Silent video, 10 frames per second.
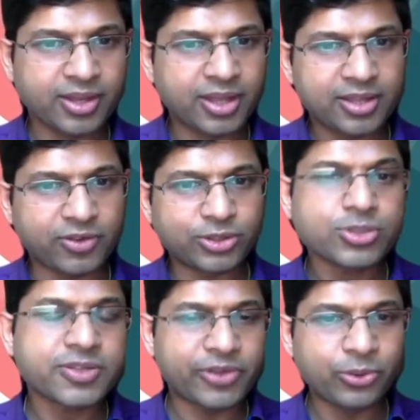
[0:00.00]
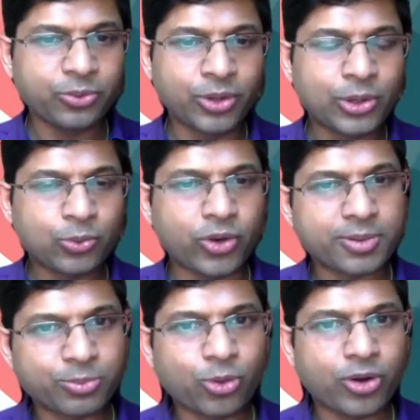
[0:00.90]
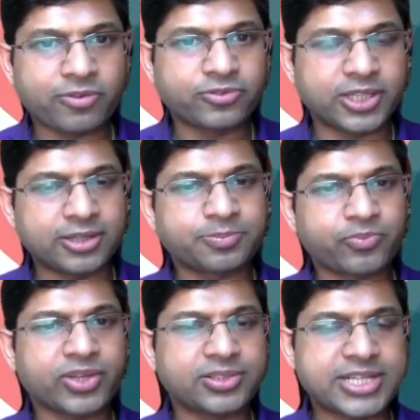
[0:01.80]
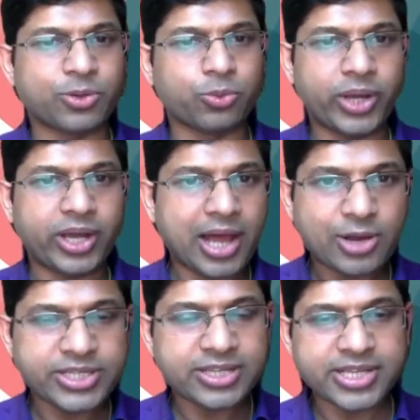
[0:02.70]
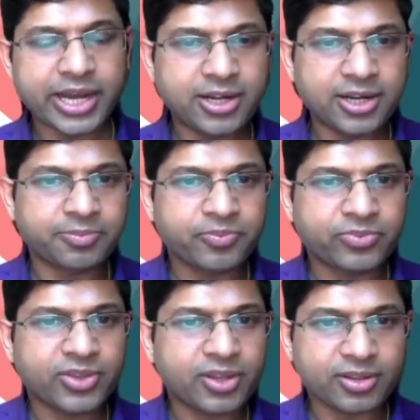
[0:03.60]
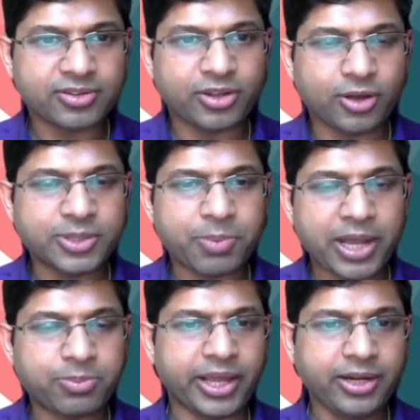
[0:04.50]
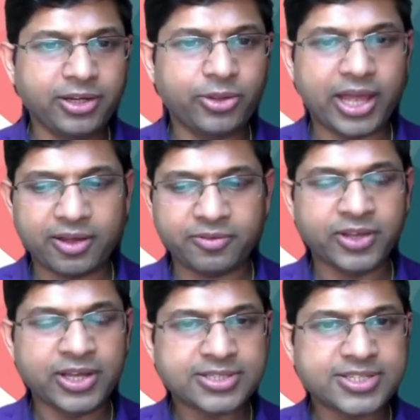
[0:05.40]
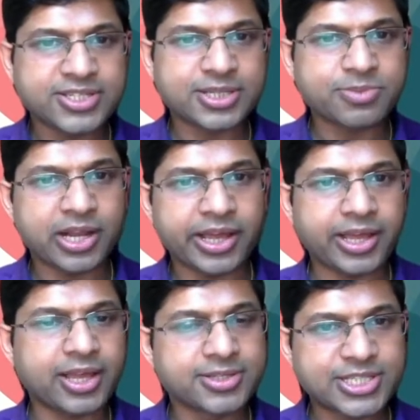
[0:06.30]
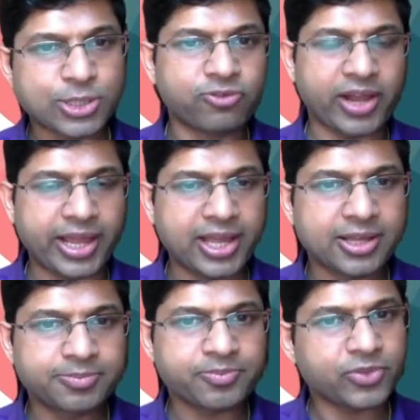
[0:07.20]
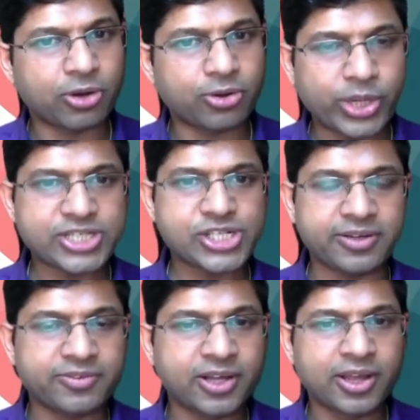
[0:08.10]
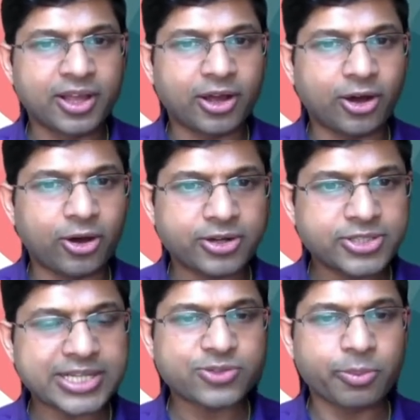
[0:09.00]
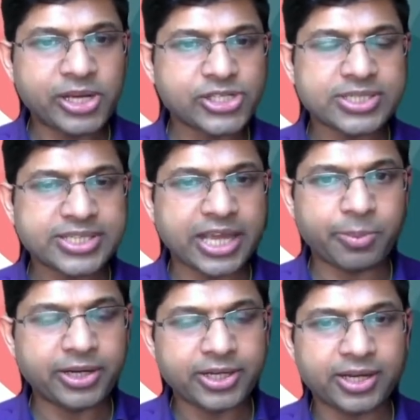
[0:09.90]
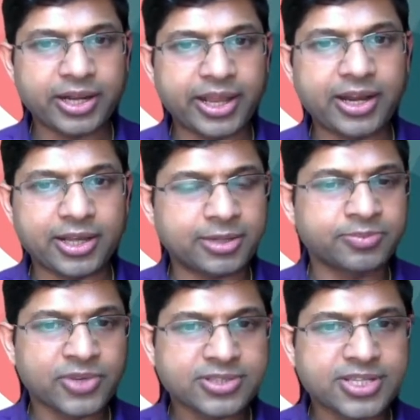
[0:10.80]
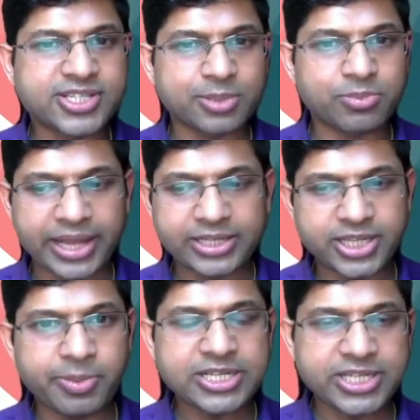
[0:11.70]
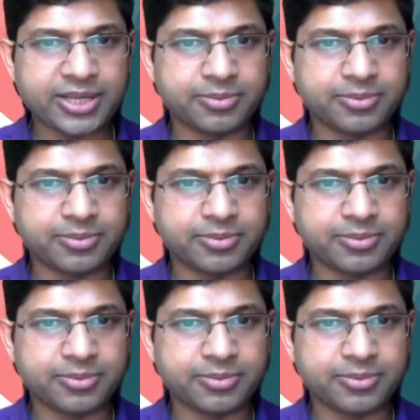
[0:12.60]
For those of you who are more of the data warehousing side of the pipeline, you have systems like Snowflake or Redshift, or transformations can be done in a system like dbt.